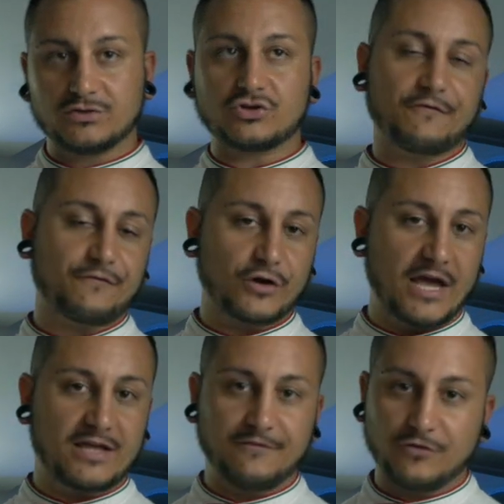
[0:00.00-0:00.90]
Don't
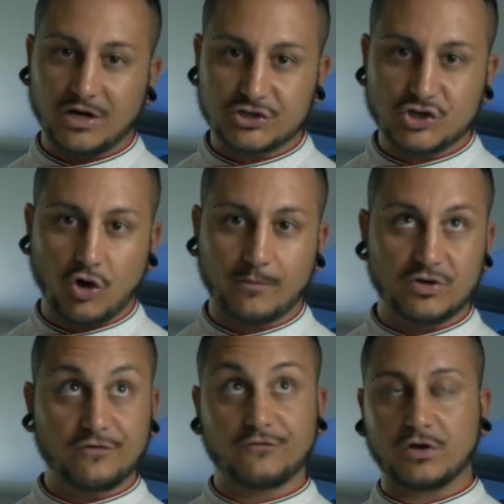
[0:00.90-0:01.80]
forget, if you're at home,
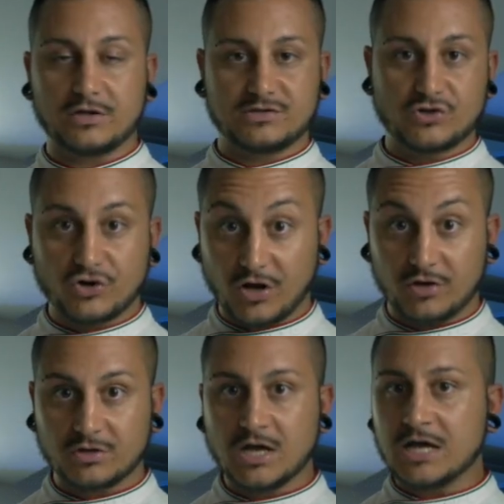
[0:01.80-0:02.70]
if you can turn
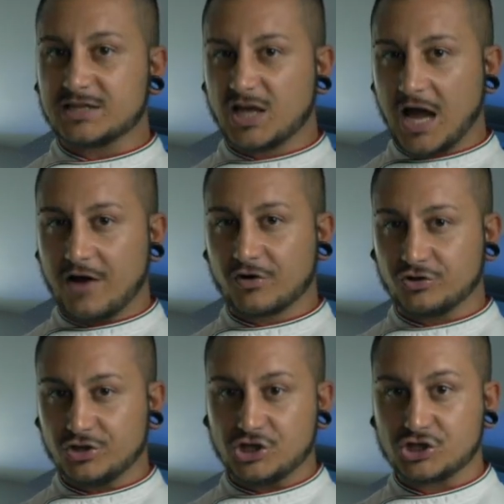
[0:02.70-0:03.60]
on the air
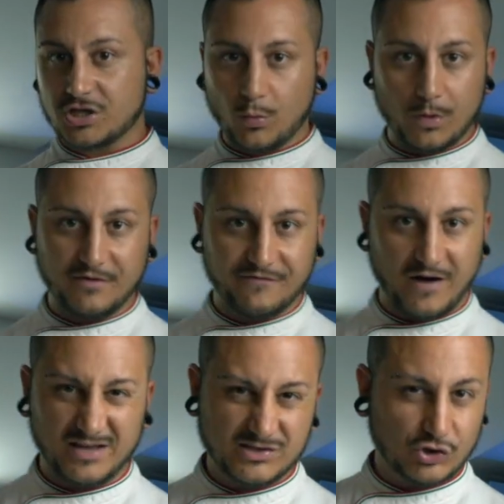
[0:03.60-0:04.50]
conditioner, will be fine.